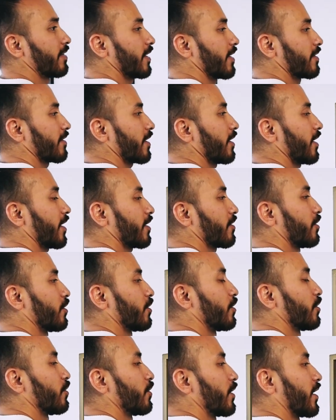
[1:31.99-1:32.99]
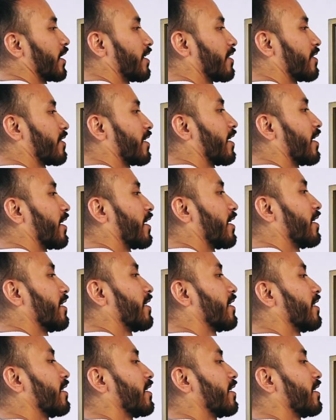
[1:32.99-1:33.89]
things I like to do is, so